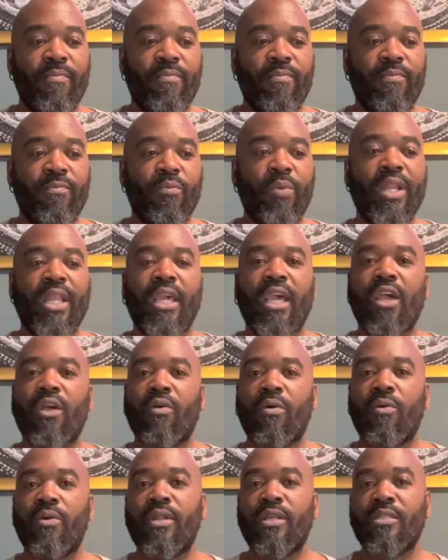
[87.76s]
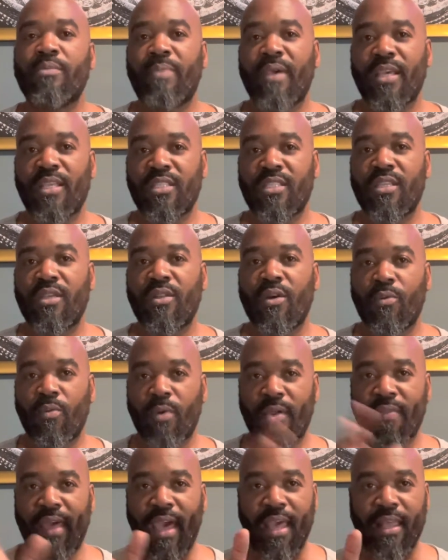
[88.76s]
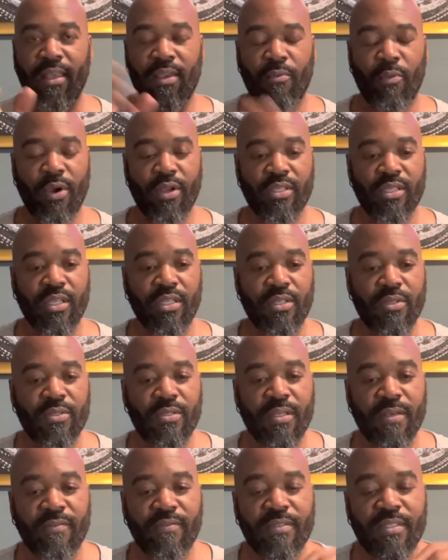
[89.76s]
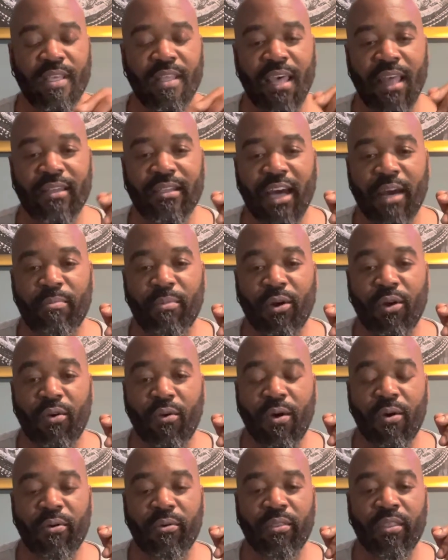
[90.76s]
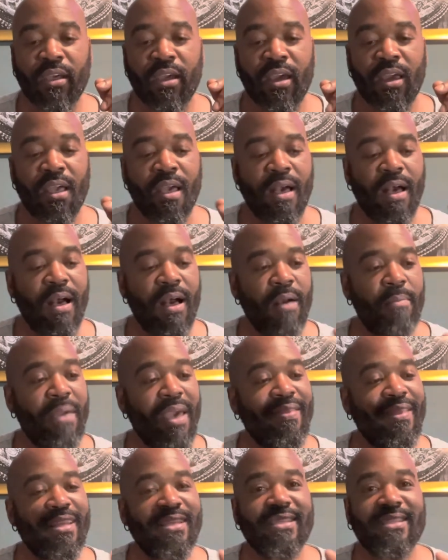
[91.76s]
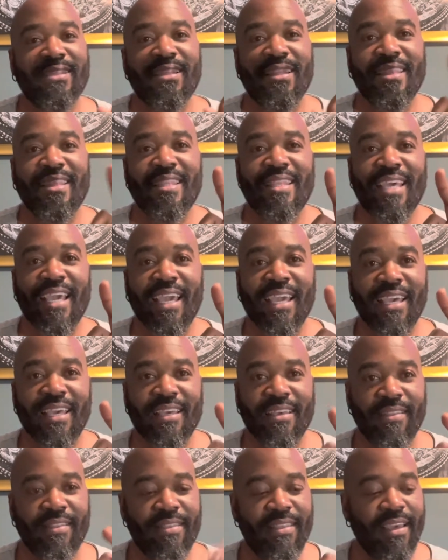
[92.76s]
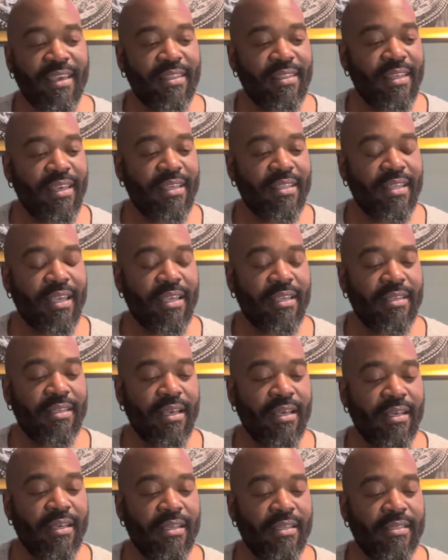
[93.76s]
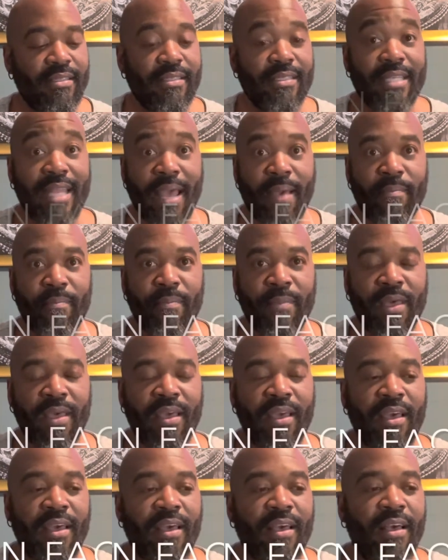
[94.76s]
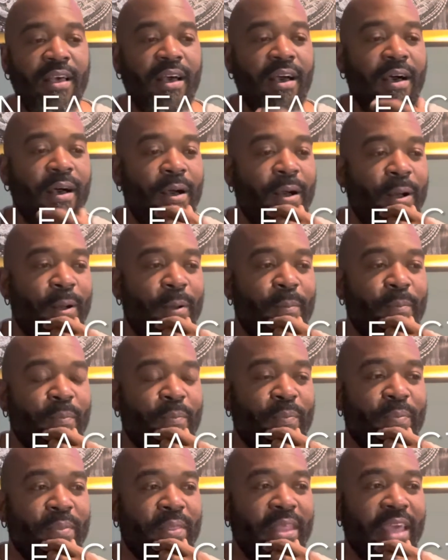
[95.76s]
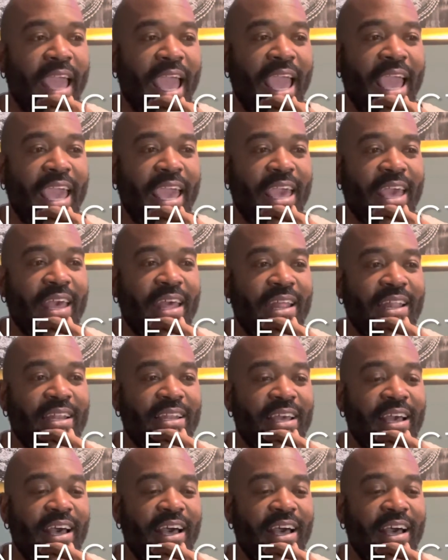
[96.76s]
When it can grow in a space, where it's conducive to that type of growth. And this thick stem. And